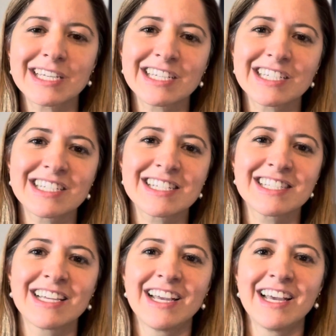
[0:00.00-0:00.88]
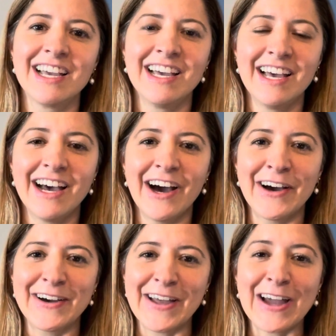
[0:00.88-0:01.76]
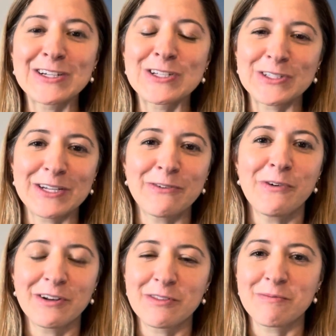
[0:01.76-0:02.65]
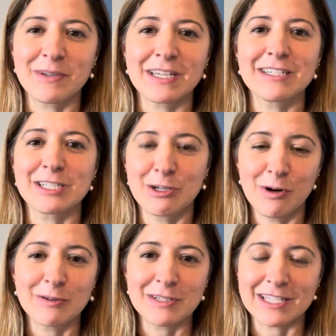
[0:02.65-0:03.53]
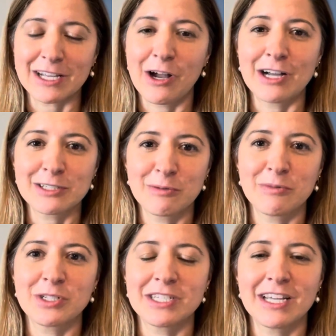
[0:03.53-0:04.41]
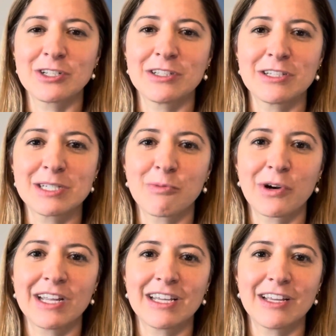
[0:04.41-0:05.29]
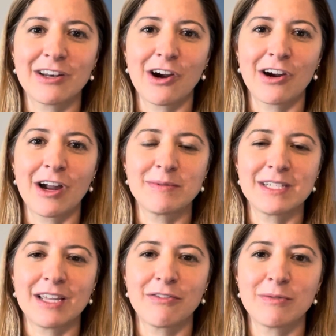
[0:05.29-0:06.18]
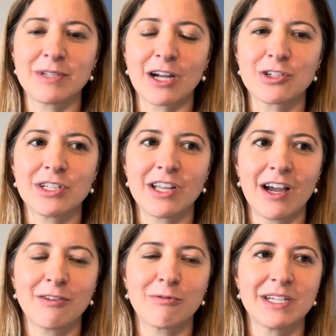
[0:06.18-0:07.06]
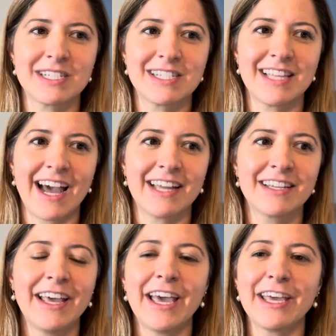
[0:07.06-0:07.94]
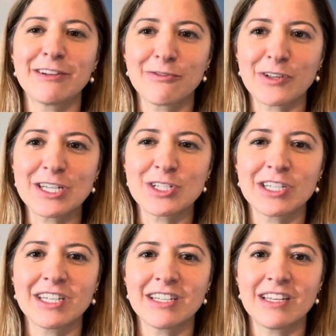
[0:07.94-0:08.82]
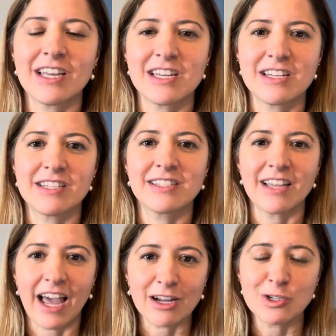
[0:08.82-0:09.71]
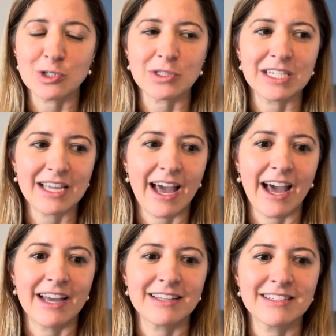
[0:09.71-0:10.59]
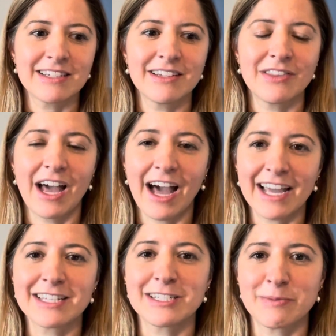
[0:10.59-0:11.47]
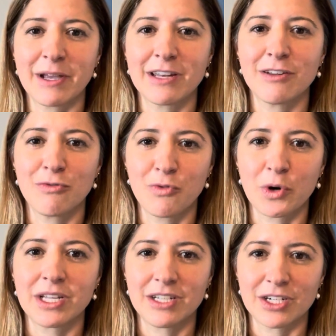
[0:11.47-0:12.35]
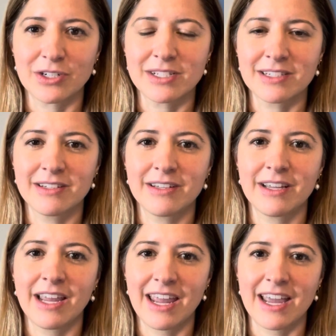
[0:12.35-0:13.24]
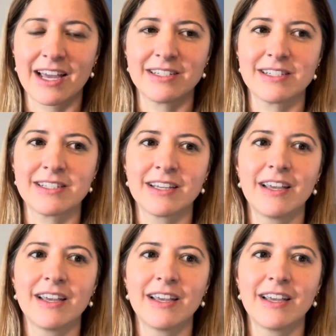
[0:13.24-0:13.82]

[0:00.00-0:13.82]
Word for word: is uh, actually one of the biggest quotes that caught so much attention this morning in our update from Dr. Yun was that inflation is actually at the highest it's been in 40 years. And